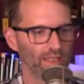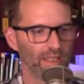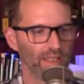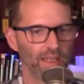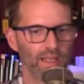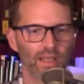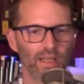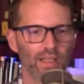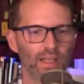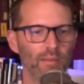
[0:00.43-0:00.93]

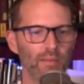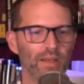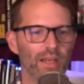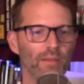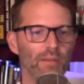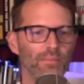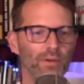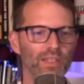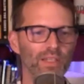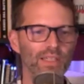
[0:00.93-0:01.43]
Coming up
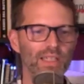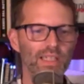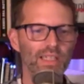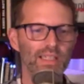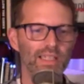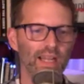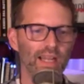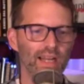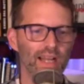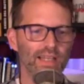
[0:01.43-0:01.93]
on
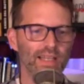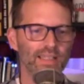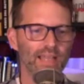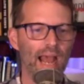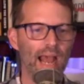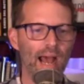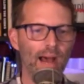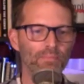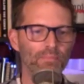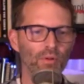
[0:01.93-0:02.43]
DTNS,
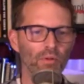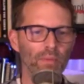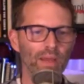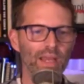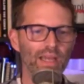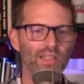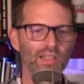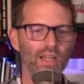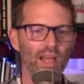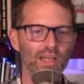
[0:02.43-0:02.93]
Apple
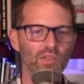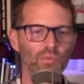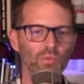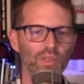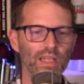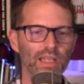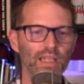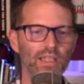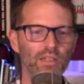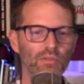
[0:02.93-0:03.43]
makes nice with
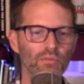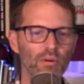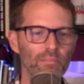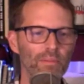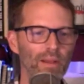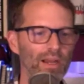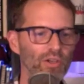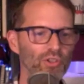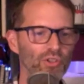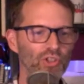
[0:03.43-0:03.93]
indie
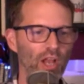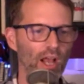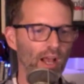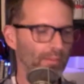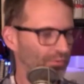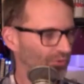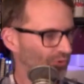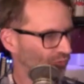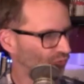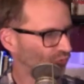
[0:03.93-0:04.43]
repair
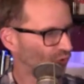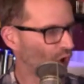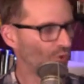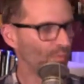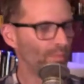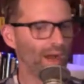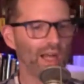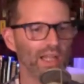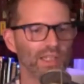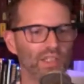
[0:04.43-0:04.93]
shops,
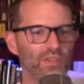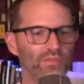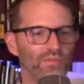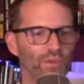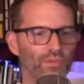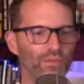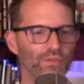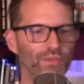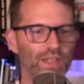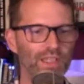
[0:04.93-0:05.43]
robots for
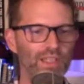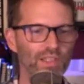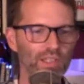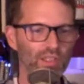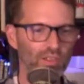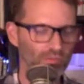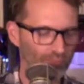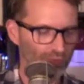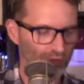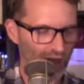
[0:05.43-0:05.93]
fixing your
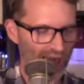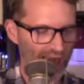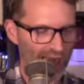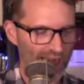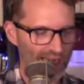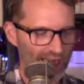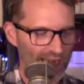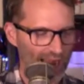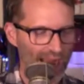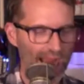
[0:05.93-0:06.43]

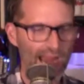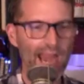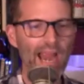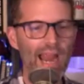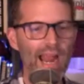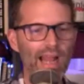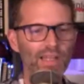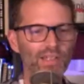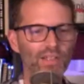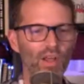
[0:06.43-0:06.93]
brain,
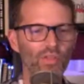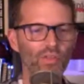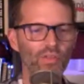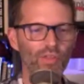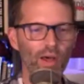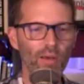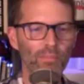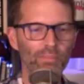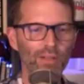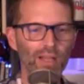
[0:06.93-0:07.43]
and
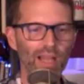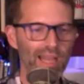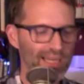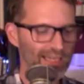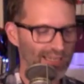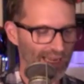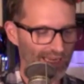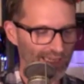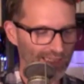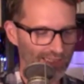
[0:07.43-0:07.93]
the
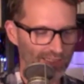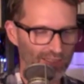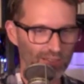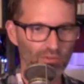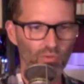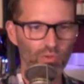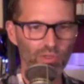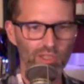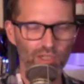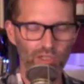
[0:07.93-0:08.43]
Playdate
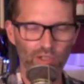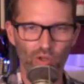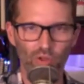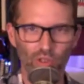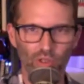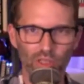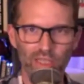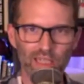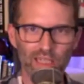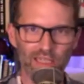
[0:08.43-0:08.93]
with Nicole
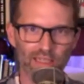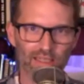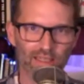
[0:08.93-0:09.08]
Lee.